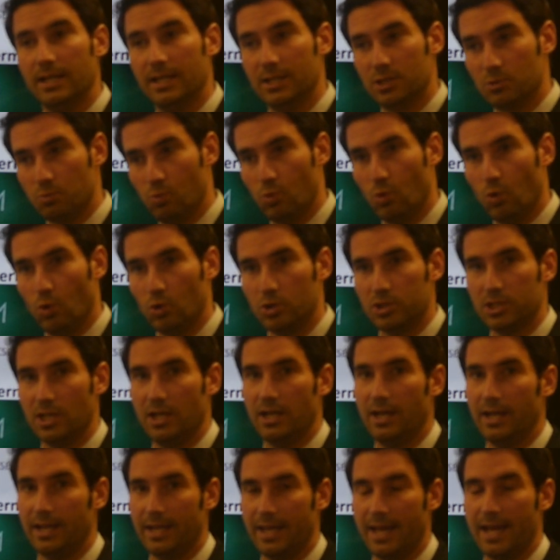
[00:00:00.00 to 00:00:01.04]
It's
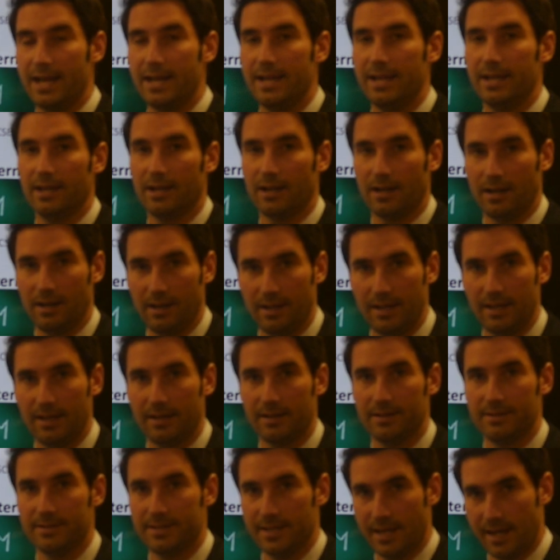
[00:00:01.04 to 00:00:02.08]
water, again, in a clear
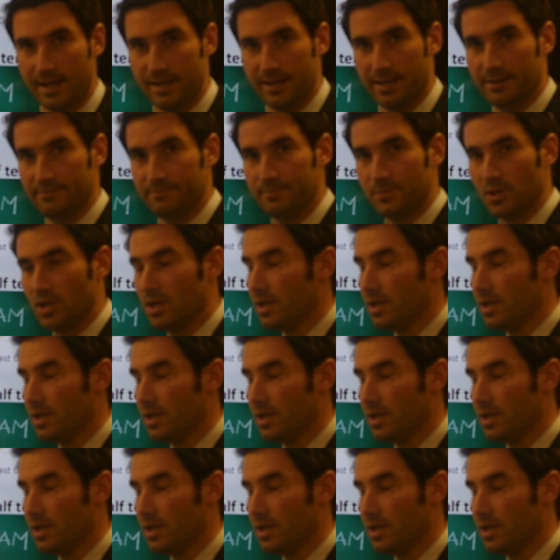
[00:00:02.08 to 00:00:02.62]
container.